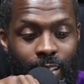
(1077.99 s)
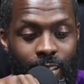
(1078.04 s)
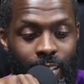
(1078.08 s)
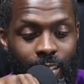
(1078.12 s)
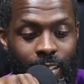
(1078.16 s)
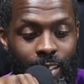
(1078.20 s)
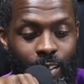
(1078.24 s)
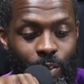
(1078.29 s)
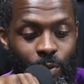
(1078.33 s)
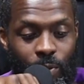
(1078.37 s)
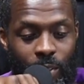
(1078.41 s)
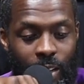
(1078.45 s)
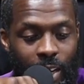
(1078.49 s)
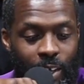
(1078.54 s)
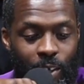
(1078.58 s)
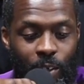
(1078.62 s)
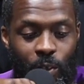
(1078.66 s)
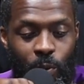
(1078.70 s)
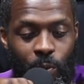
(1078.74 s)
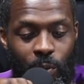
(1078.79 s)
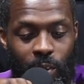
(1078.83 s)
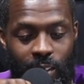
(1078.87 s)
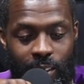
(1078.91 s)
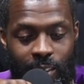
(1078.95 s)
You can't
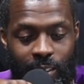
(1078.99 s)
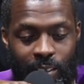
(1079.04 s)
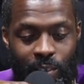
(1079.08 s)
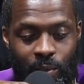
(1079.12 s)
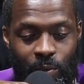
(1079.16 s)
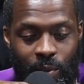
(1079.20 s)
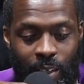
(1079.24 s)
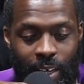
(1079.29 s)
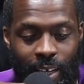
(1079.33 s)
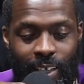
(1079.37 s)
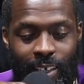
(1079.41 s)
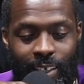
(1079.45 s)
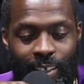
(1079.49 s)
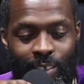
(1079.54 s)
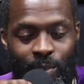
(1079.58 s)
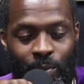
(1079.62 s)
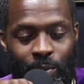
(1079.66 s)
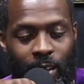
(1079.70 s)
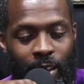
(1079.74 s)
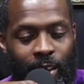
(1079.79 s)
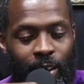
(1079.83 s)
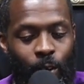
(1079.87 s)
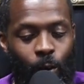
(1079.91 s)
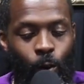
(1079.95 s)
do this. You can't
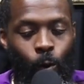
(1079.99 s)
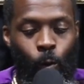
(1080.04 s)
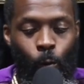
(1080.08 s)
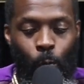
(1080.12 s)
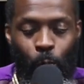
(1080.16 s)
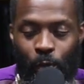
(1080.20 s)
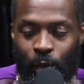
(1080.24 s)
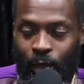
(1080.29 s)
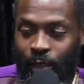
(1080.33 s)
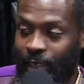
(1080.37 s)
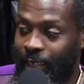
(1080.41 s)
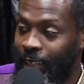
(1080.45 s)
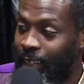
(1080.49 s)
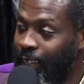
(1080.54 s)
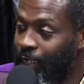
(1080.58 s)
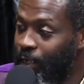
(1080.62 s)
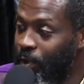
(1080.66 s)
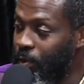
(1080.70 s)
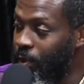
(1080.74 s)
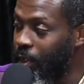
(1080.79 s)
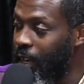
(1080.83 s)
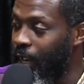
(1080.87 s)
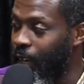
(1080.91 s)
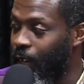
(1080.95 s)
go
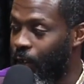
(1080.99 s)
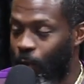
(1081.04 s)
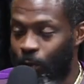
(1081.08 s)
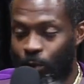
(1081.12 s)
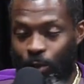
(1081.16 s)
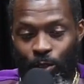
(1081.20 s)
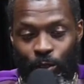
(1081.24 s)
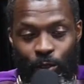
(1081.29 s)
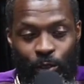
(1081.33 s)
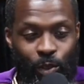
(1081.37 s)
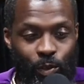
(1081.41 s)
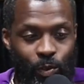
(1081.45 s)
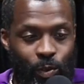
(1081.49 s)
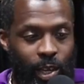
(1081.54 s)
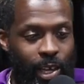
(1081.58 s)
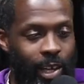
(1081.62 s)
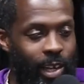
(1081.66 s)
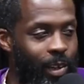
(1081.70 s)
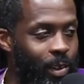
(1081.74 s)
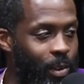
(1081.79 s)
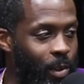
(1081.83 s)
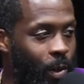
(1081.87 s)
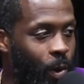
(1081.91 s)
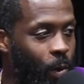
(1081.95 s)

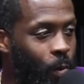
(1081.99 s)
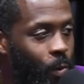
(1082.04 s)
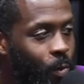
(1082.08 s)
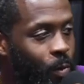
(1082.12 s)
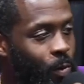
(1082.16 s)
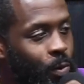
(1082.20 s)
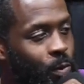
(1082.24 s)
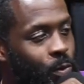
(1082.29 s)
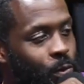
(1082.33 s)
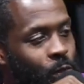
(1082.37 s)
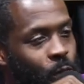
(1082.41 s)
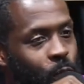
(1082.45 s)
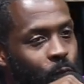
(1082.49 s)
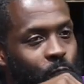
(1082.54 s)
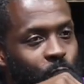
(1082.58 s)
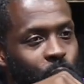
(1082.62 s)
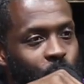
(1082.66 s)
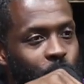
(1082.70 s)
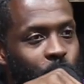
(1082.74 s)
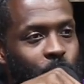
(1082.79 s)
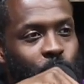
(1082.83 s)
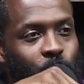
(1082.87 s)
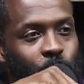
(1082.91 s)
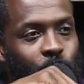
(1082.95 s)
through the
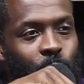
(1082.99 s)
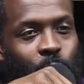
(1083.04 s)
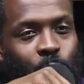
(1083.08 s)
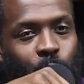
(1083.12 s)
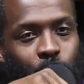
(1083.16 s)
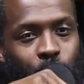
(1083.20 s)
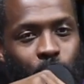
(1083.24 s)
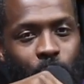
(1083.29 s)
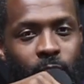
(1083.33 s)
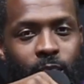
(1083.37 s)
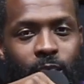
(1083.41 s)
scriptures with your brother.